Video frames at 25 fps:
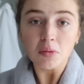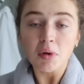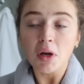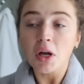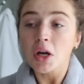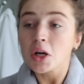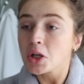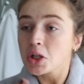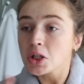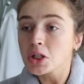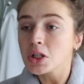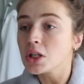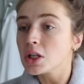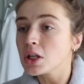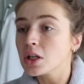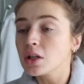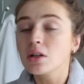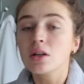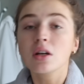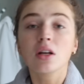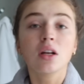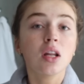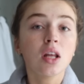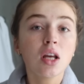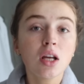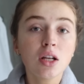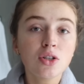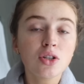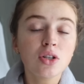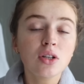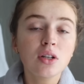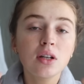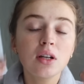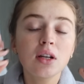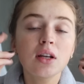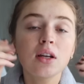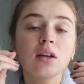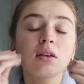apparently,
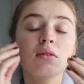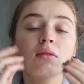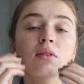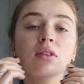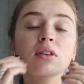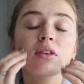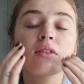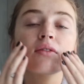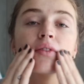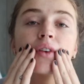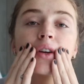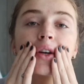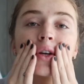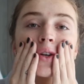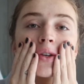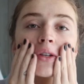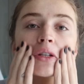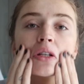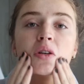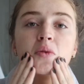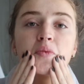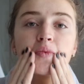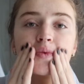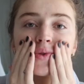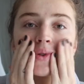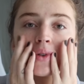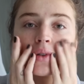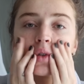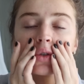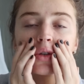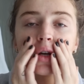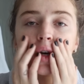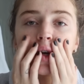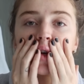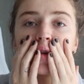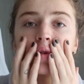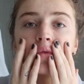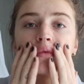allegedly, with your fingertips and
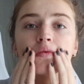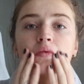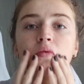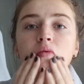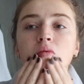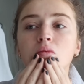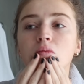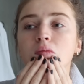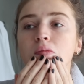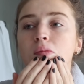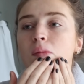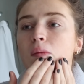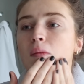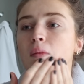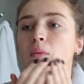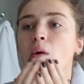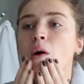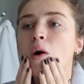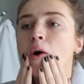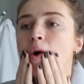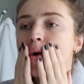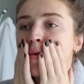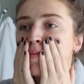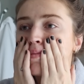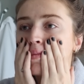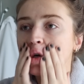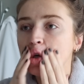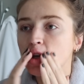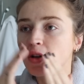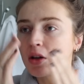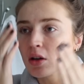kind of put